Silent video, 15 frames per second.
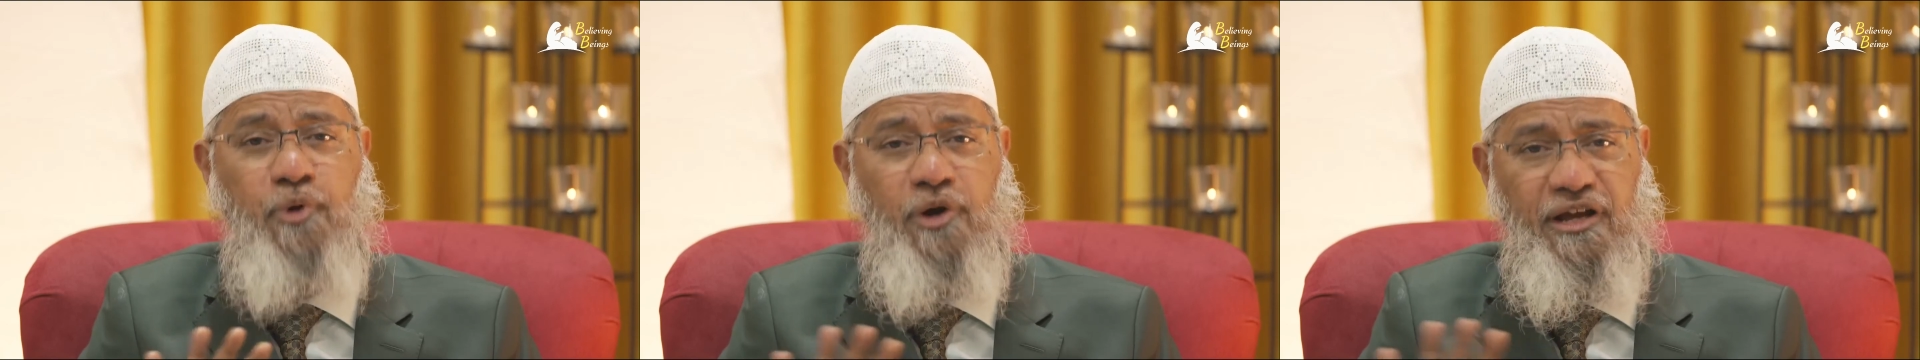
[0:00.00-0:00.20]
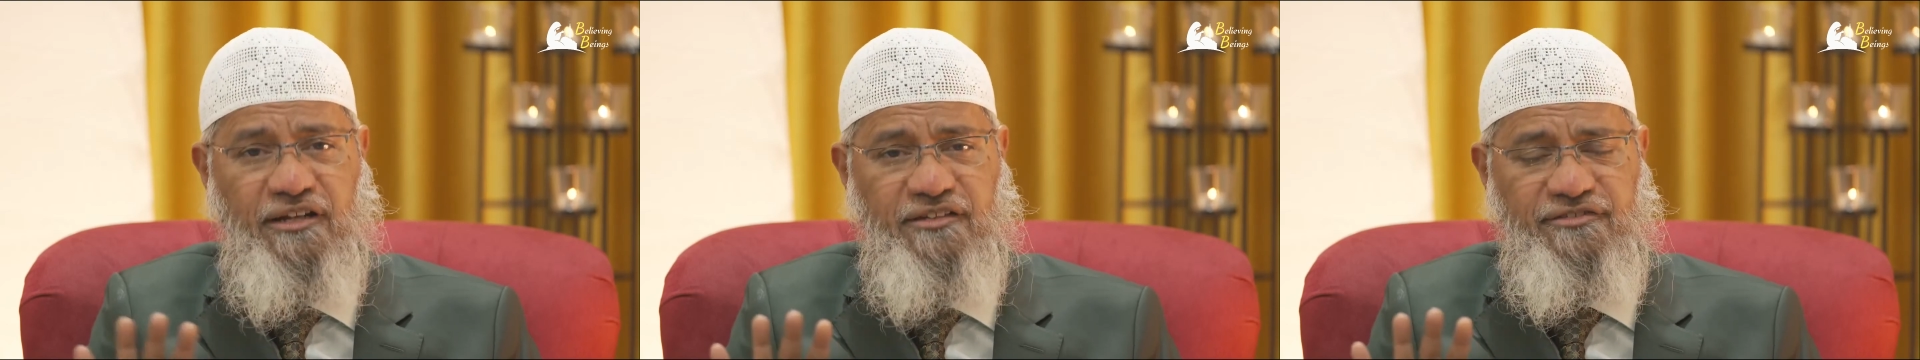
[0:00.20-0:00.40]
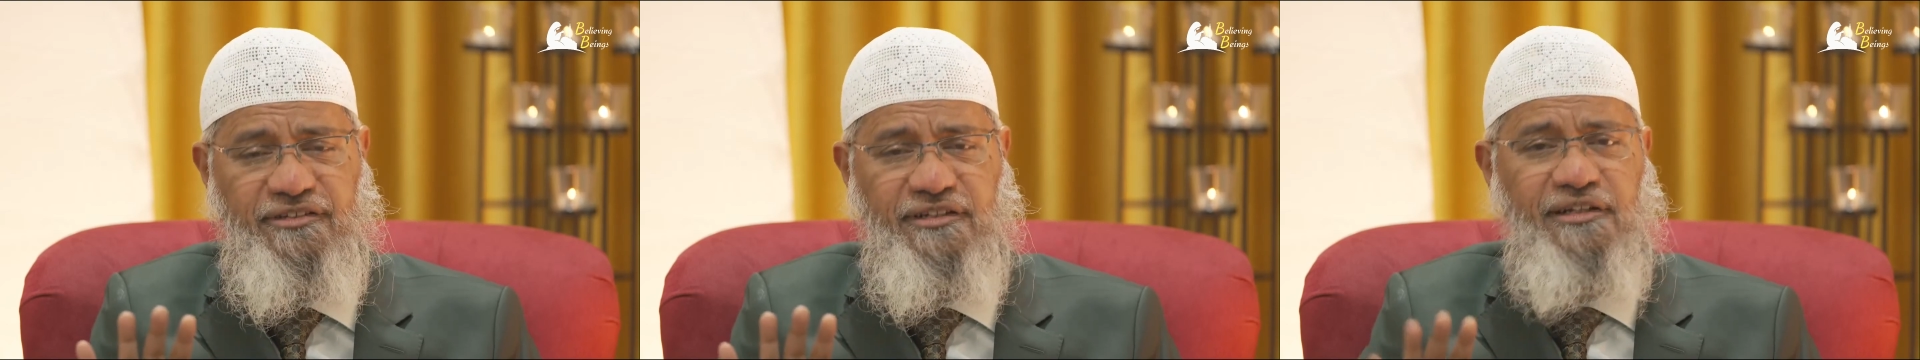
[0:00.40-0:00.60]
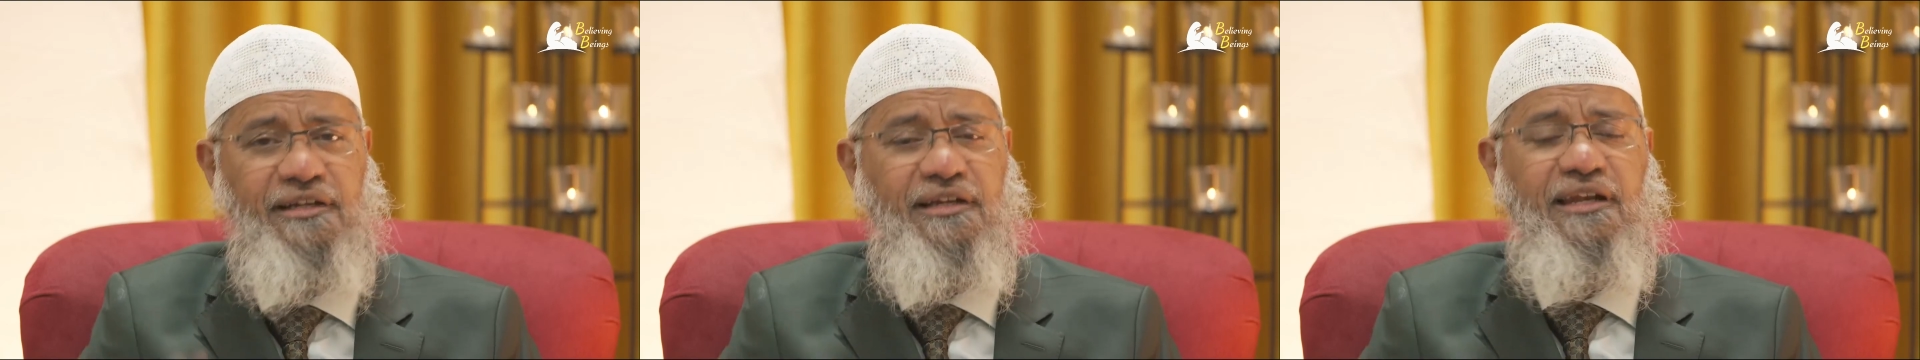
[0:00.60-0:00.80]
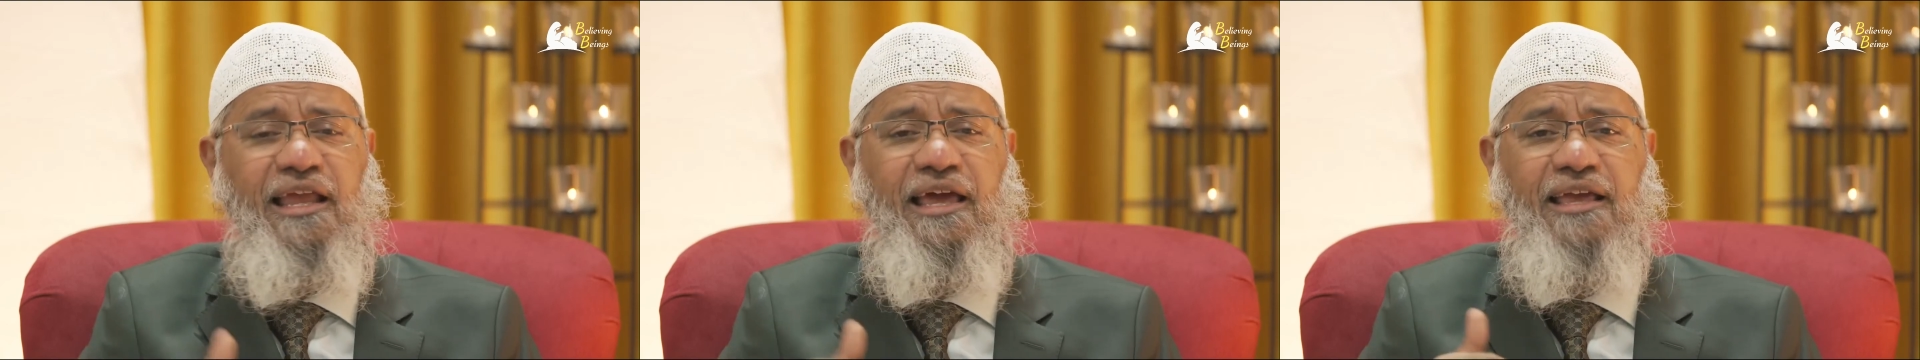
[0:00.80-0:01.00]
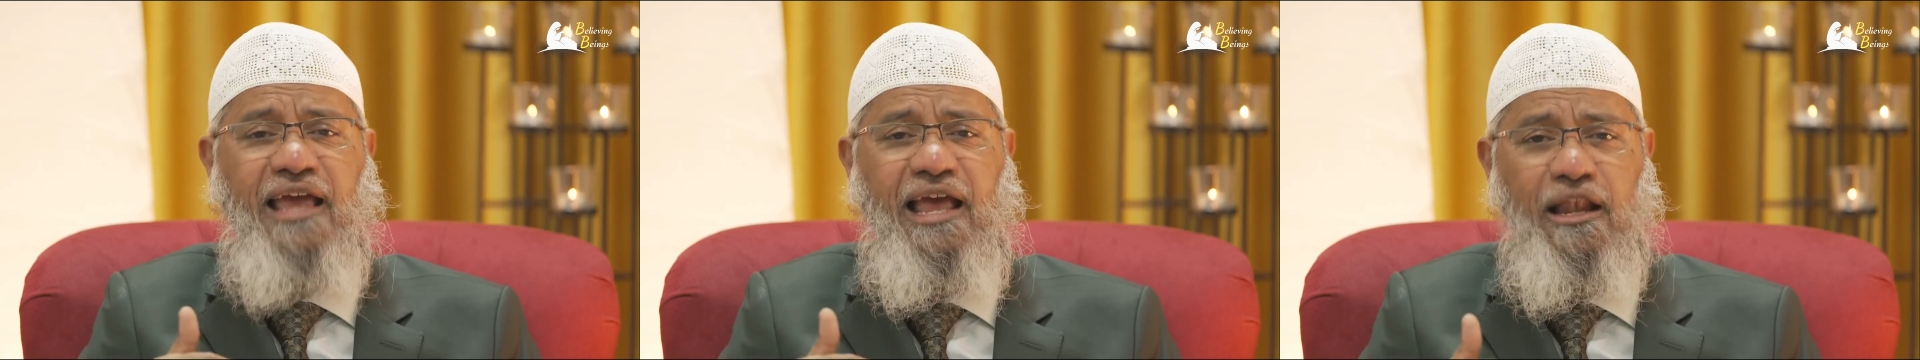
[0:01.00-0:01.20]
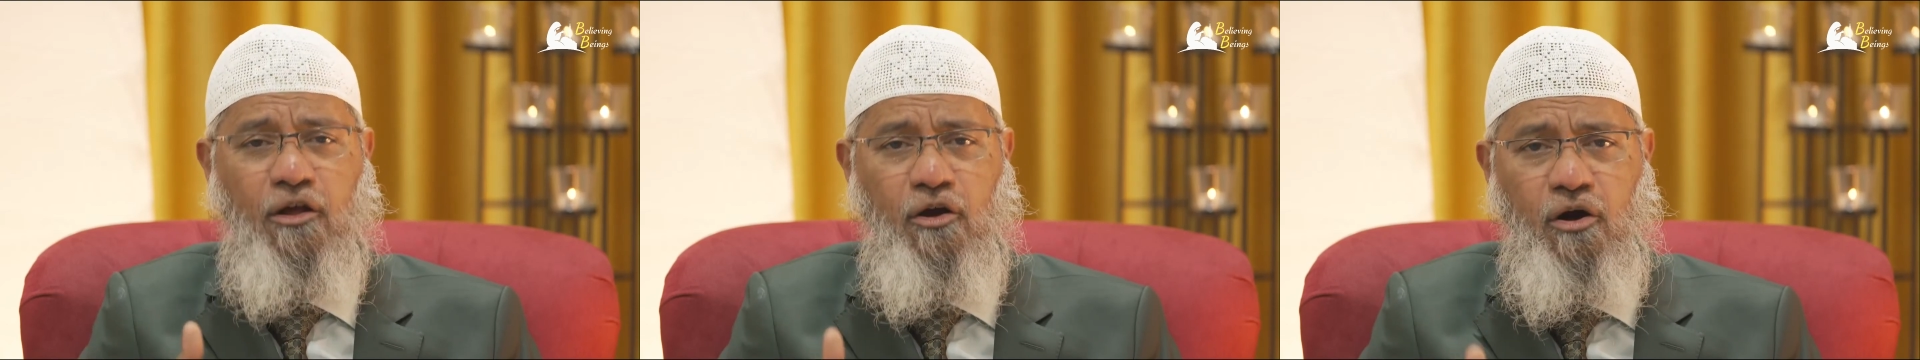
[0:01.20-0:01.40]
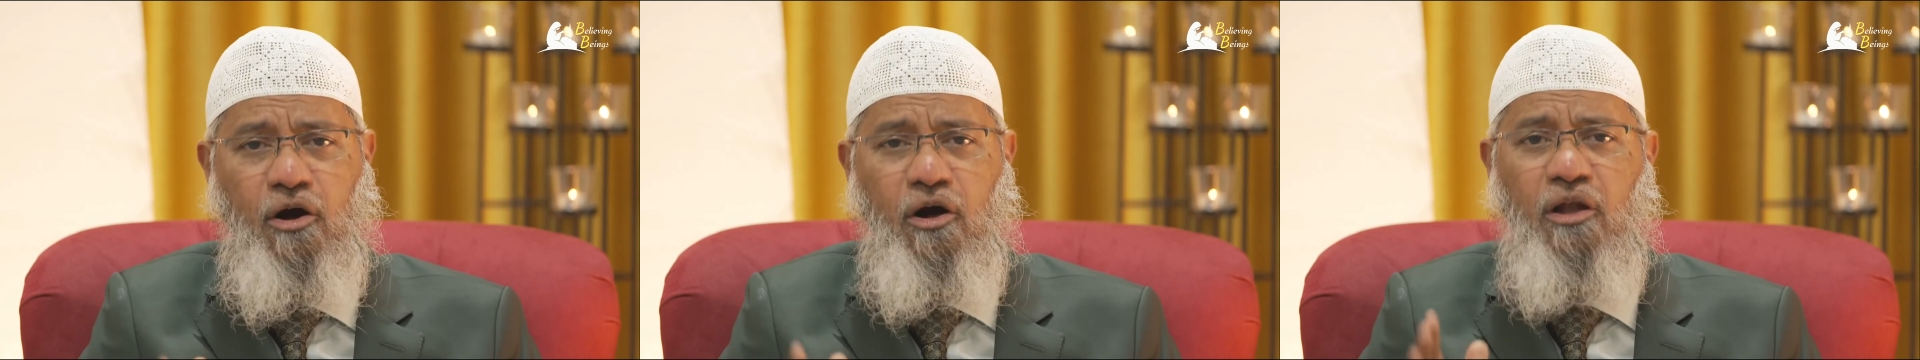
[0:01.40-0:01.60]
products like
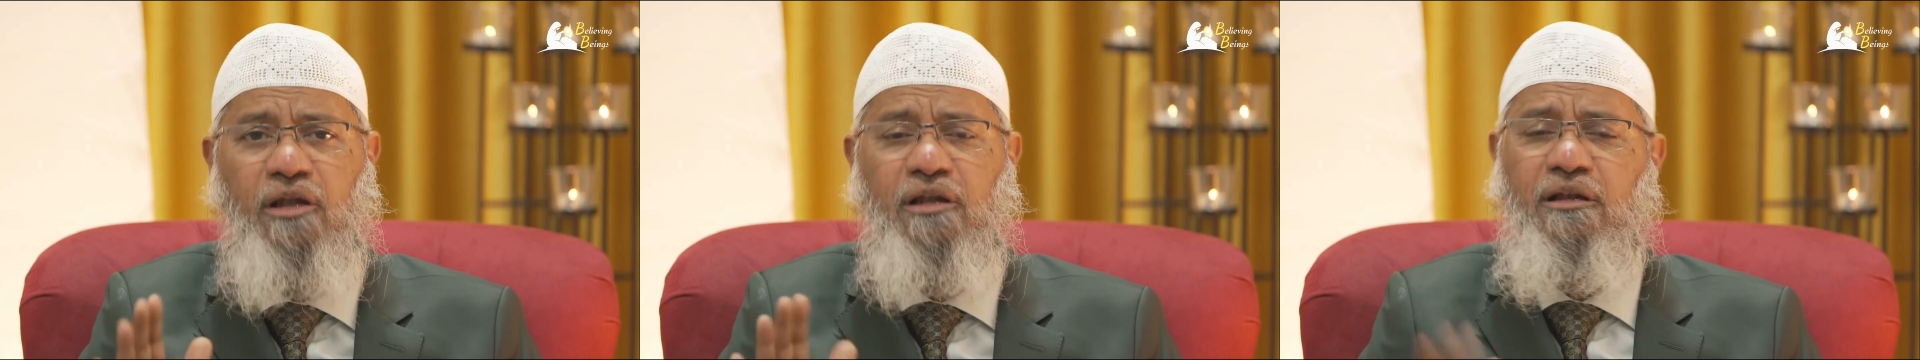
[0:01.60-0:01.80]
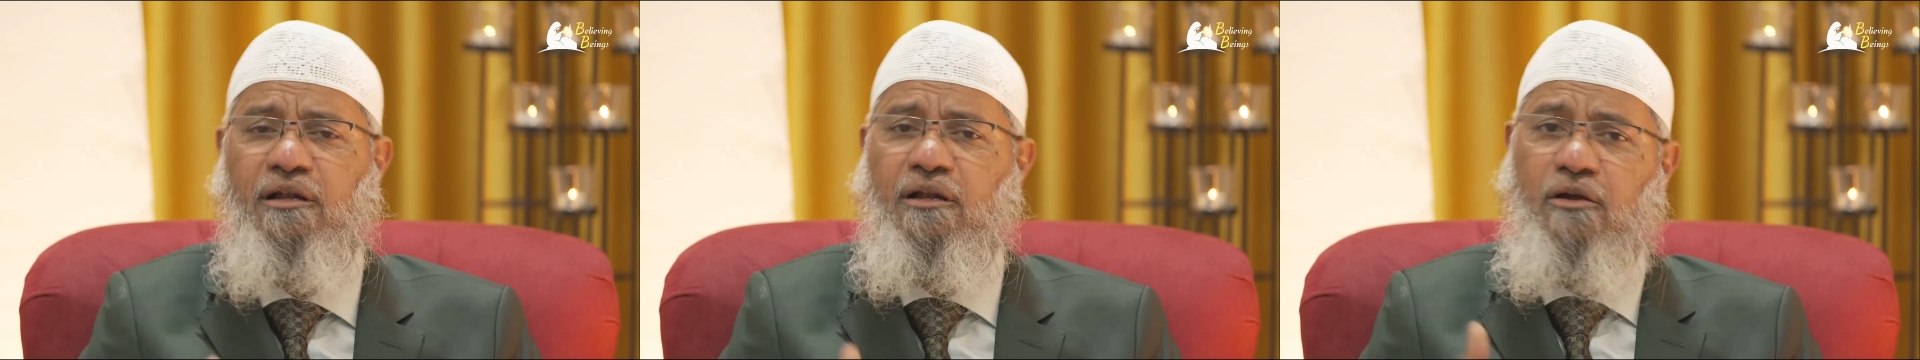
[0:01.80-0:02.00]
alcohol